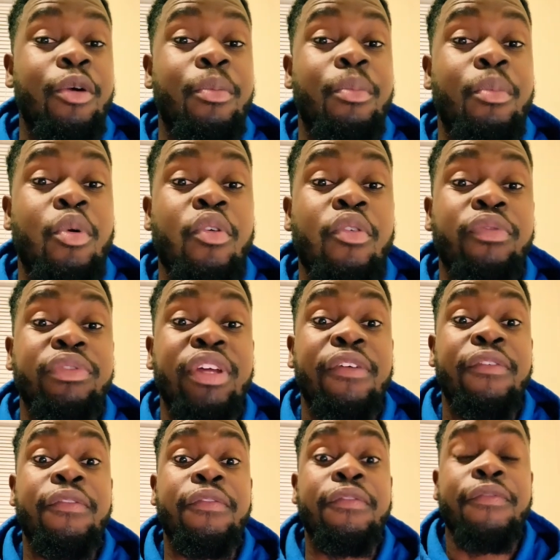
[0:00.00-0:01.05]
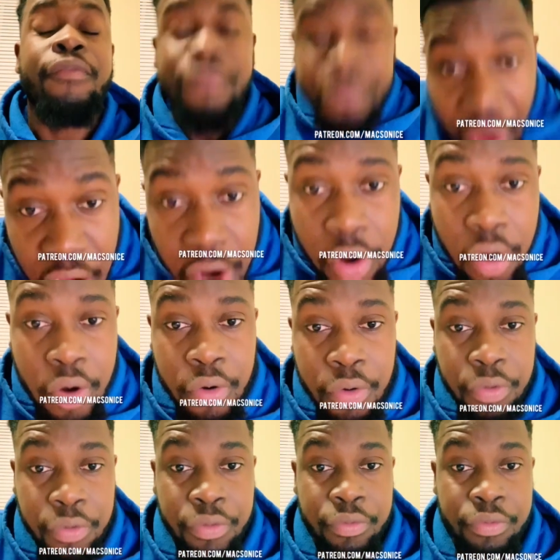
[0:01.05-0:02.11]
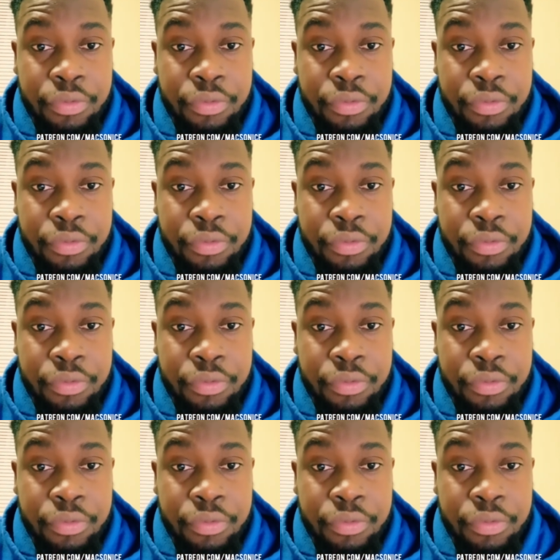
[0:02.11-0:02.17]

Move the fuck on.